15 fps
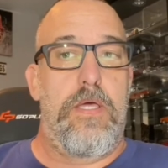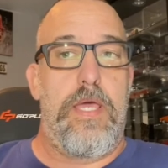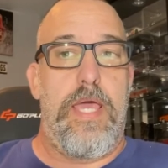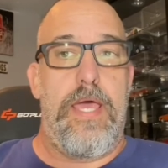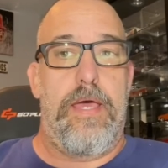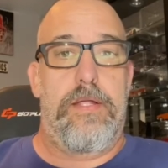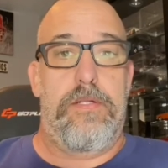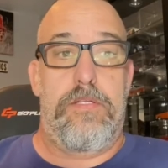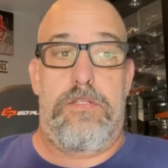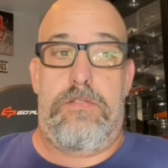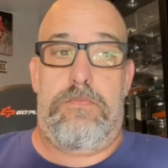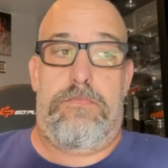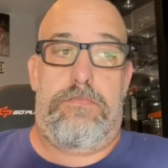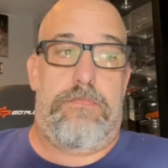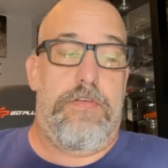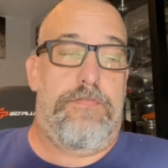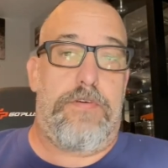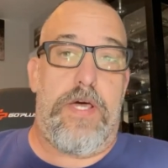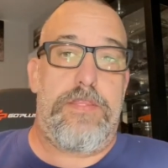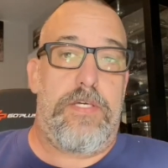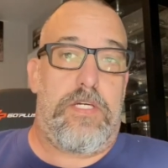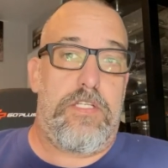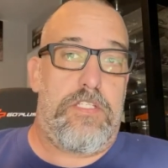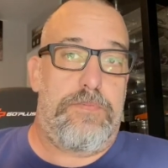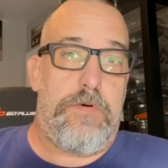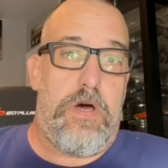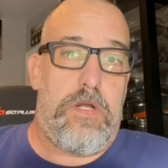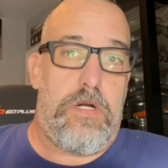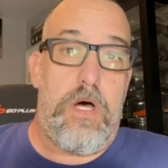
And if I think it's spot